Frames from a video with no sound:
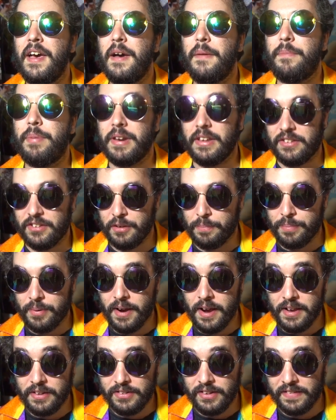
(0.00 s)
But it's
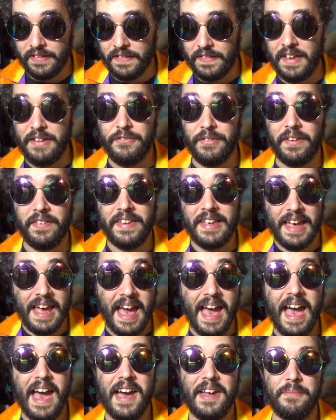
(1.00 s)
surprising that they really
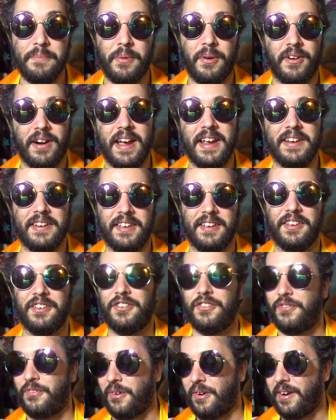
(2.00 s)
had more
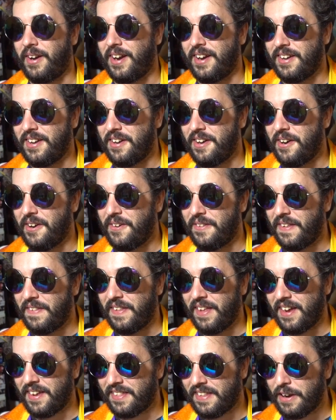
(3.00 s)
ideas for it.
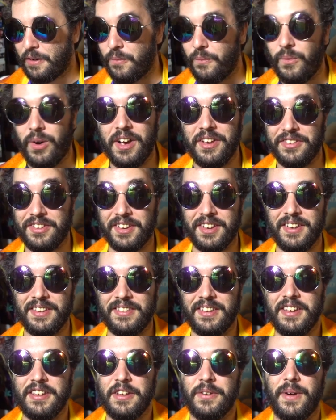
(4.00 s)
That there was a
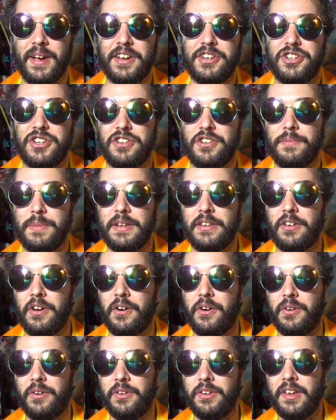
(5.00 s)
continuation to be
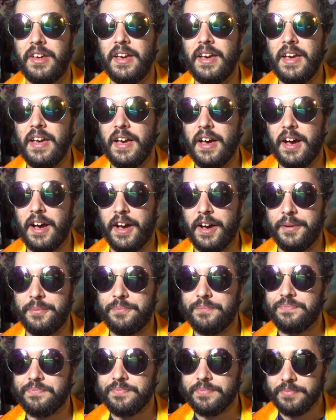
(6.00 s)
told.
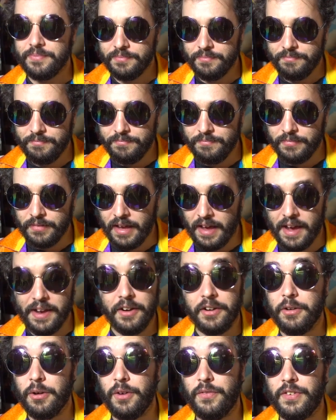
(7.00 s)
I
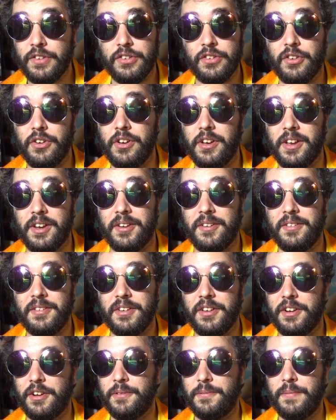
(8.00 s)
don't know if it's good.
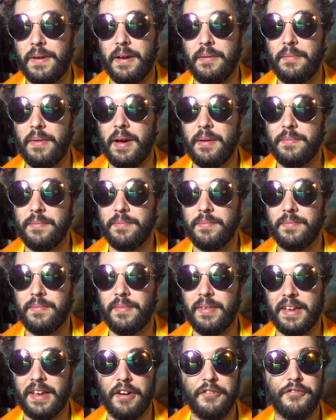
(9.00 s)
I'm
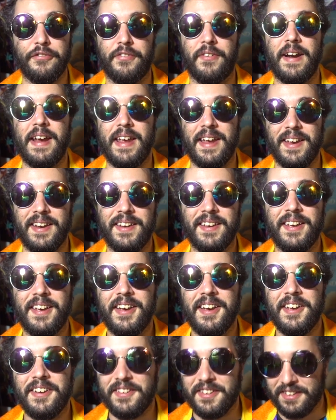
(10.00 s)
afraid
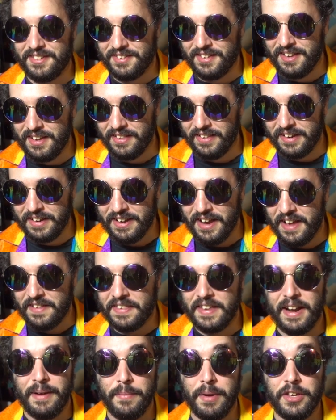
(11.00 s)
to see. Not
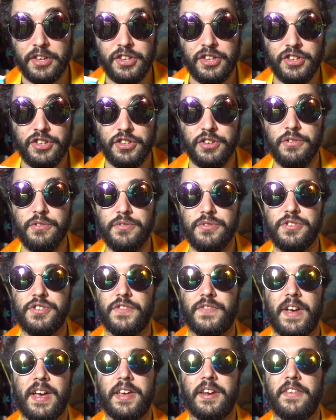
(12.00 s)
that I'm a huge
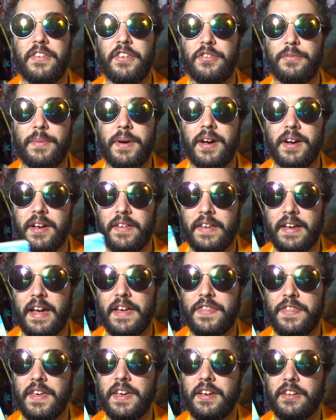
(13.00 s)
fan of this manga. I
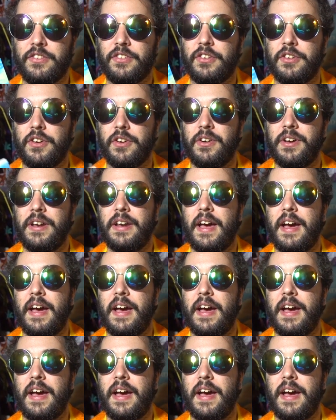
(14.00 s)
think it's good.